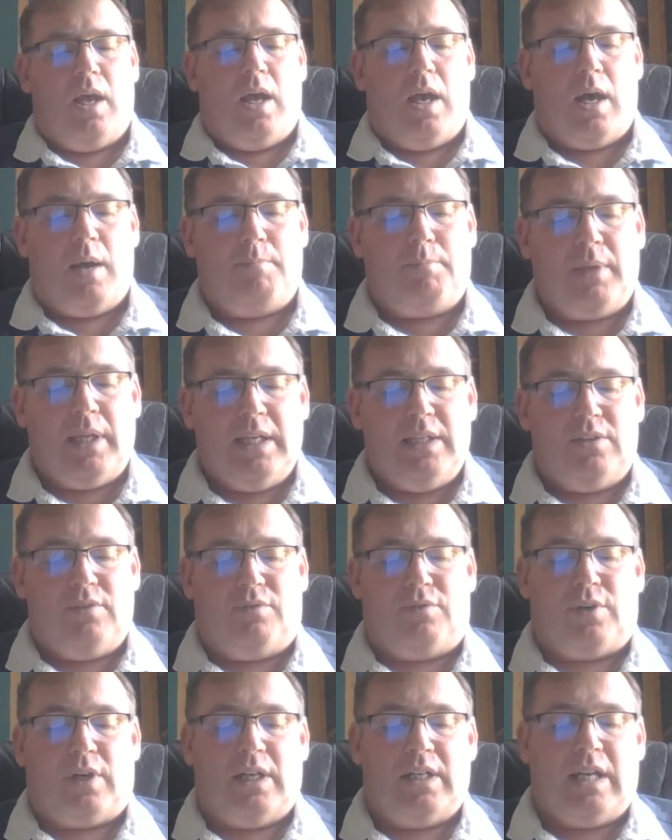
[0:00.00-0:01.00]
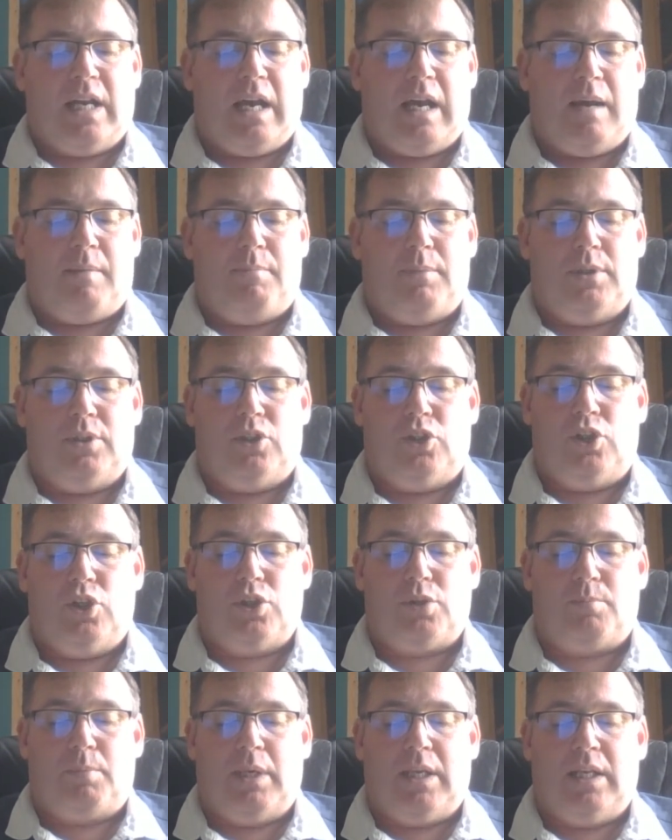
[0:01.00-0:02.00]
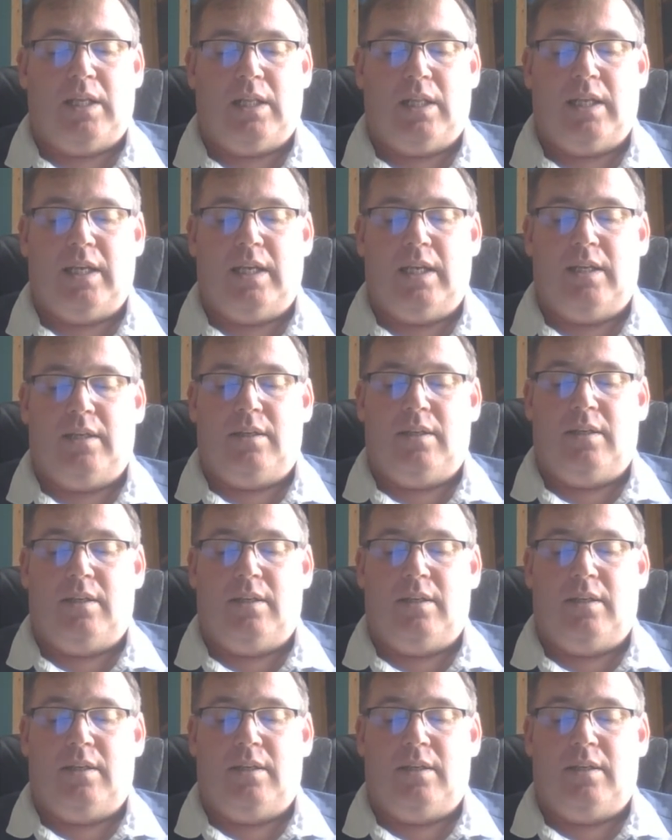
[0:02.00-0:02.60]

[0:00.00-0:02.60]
A plate of fried ham had just been cleared